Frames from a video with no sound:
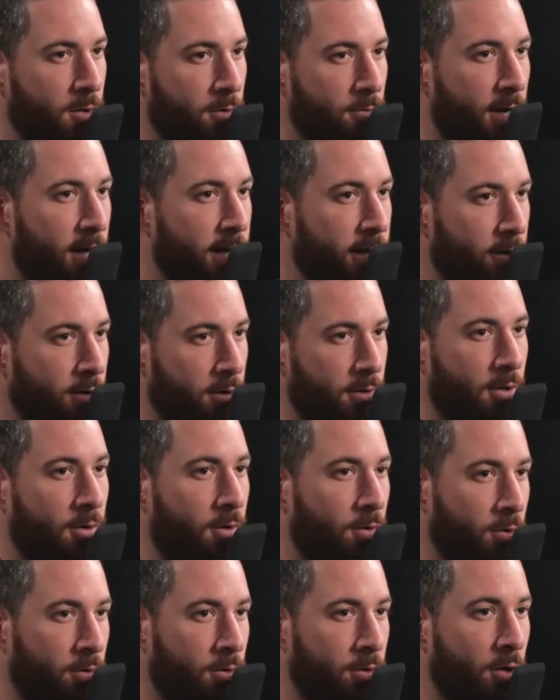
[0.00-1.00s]
you're running yes. on,
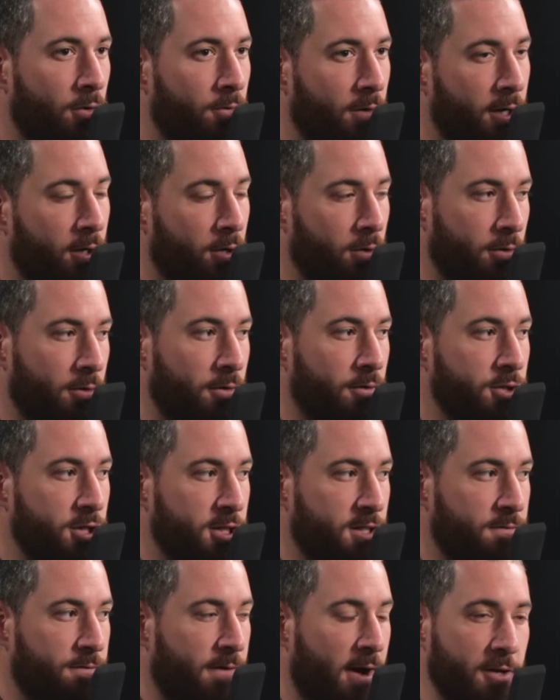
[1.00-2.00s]
or not running on, or you
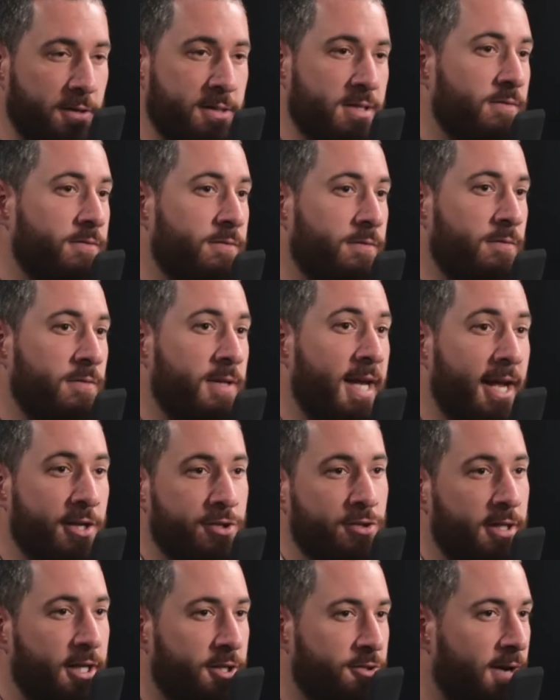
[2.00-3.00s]
just find yourself
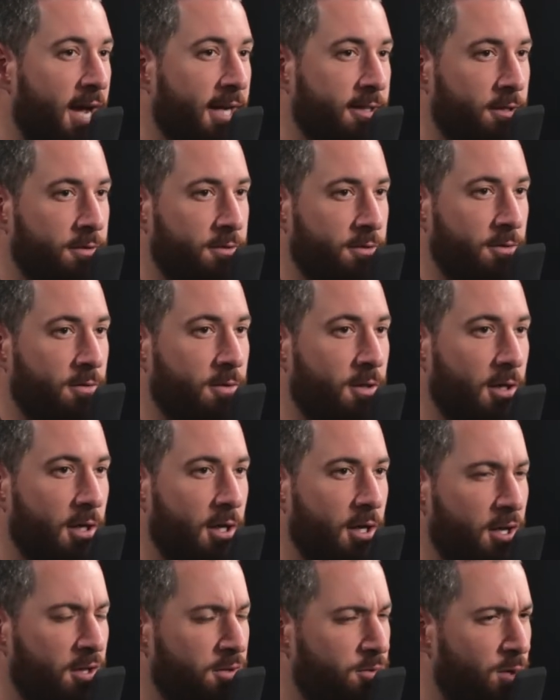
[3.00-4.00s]
naturally attracted to.
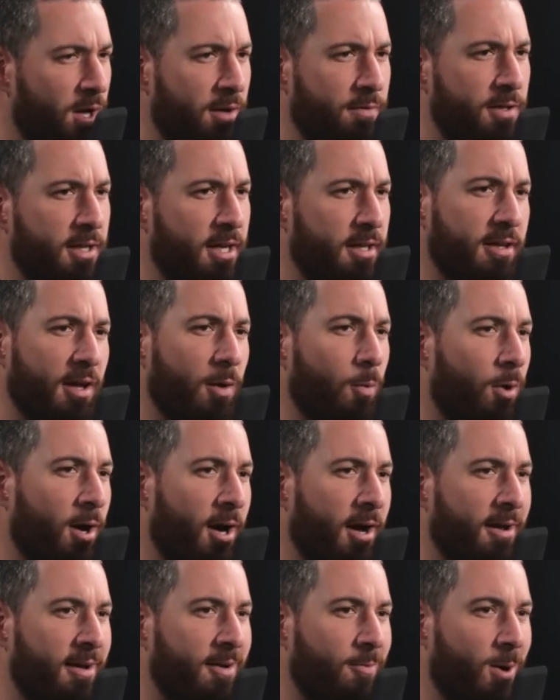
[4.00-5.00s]
Do you have any idea
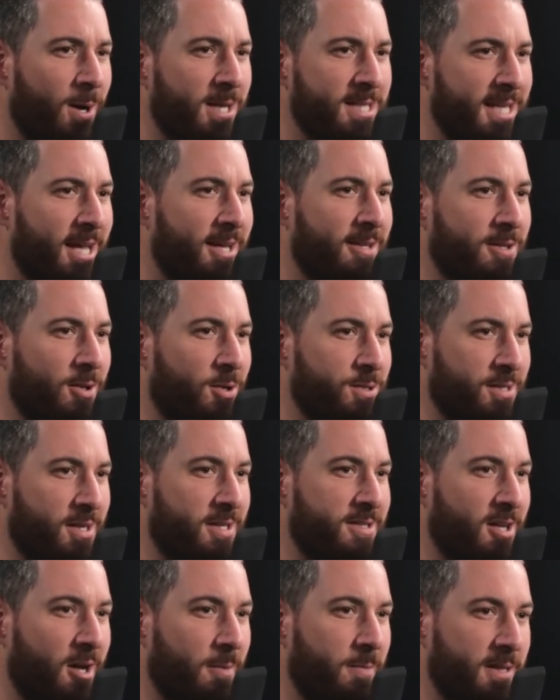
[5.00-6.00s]
why? Why is that? Those are
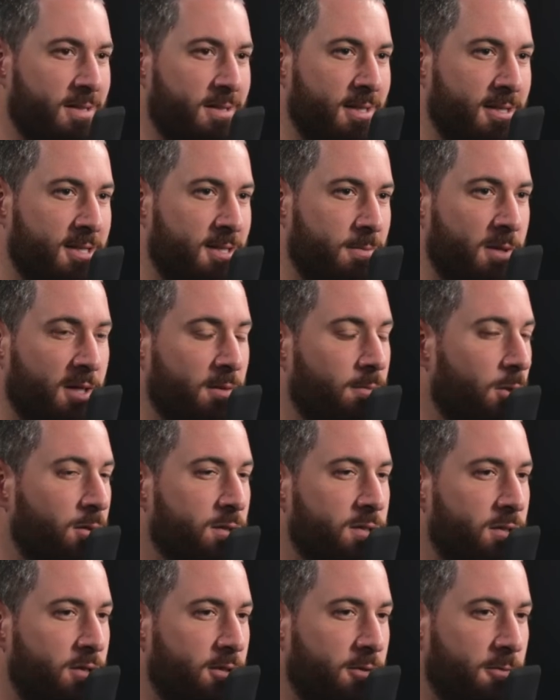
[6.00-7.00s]
the topics that speak most to